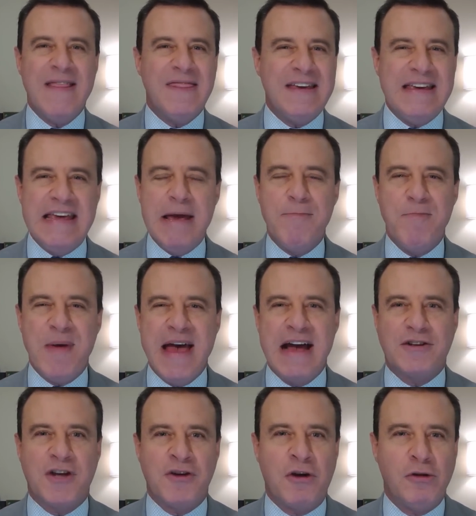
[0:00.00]
The
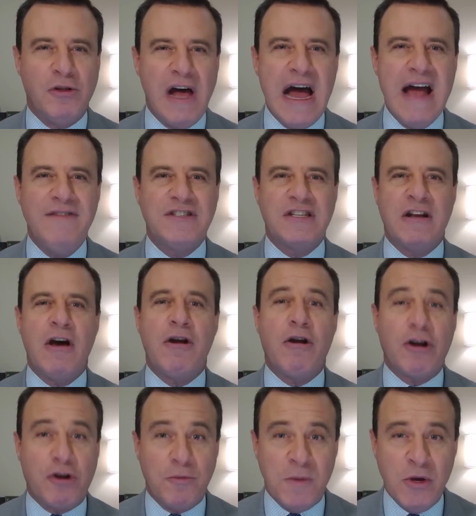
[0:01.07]
impact on our lives and on
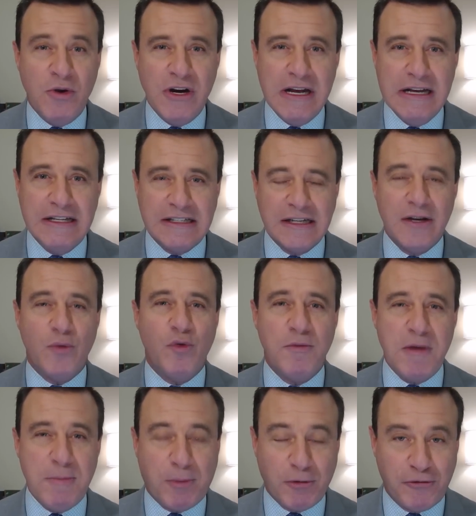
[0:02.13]
our communities
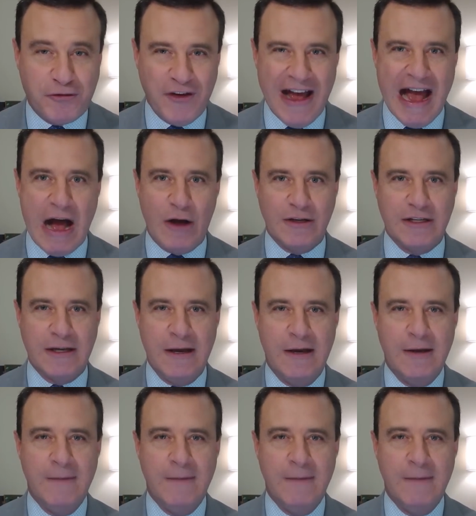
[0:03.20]
will be profound.